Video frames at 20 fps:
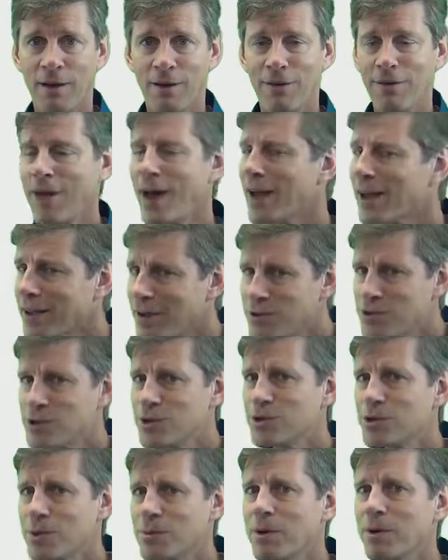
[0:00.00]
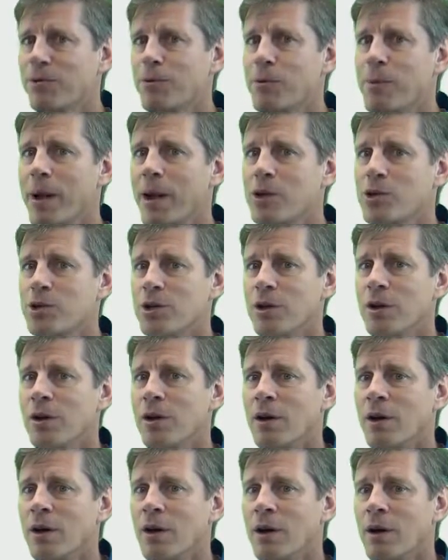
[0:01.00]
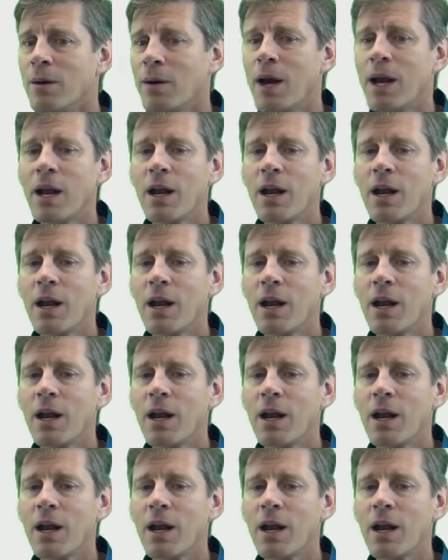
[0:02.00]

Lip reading: That gives you some information, right?